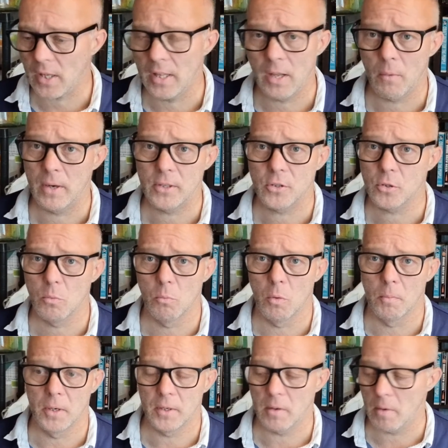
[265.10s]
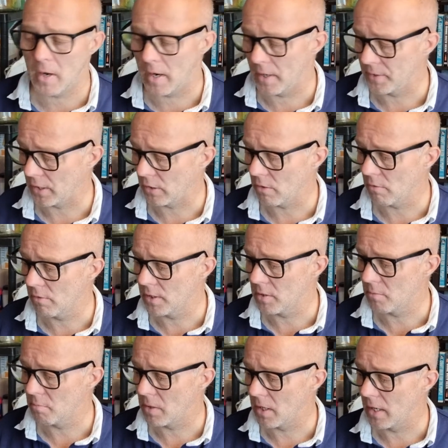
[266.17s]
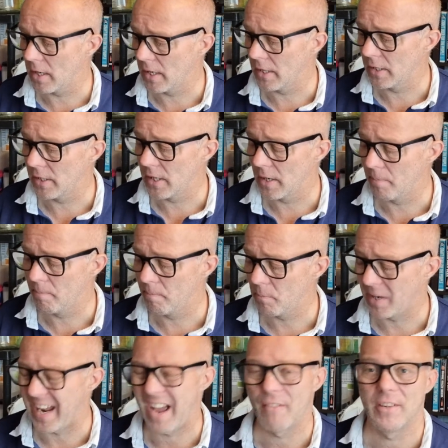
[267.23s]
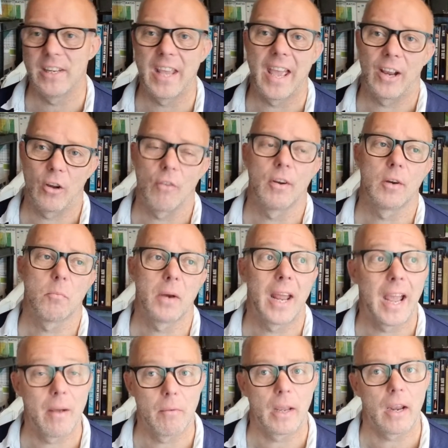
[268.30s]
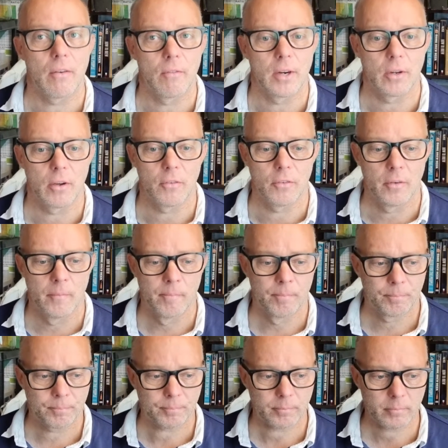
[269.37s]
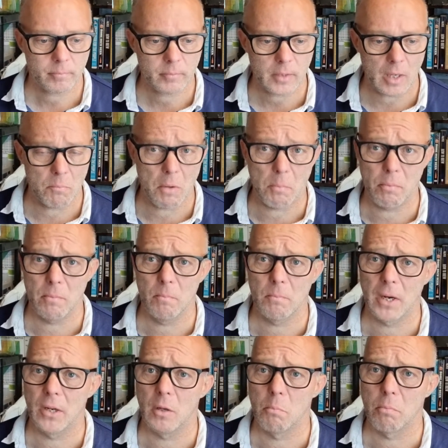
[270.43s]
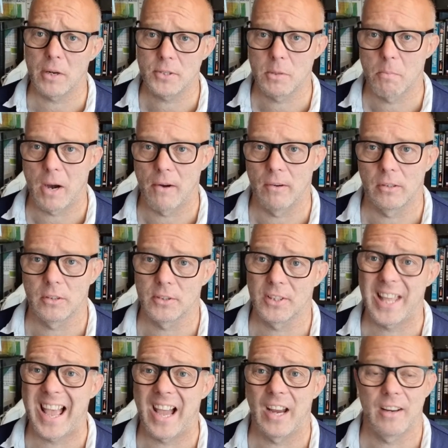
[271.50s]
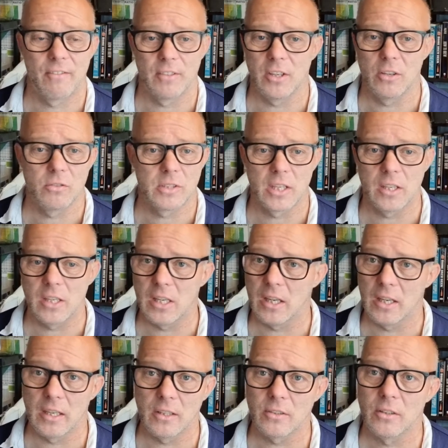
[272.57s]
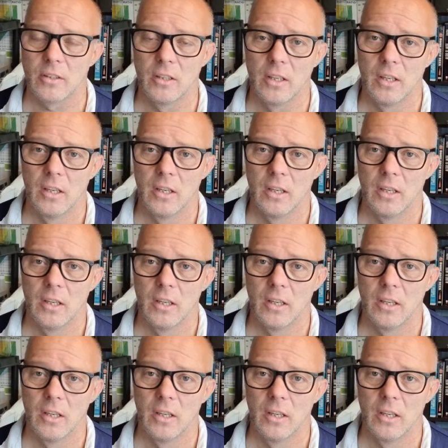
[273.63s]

I went to some woman, and I got rid of my well, I haven't yet got rid of, but I am getting rid of my old pressure barrel, because that I haven't used in years.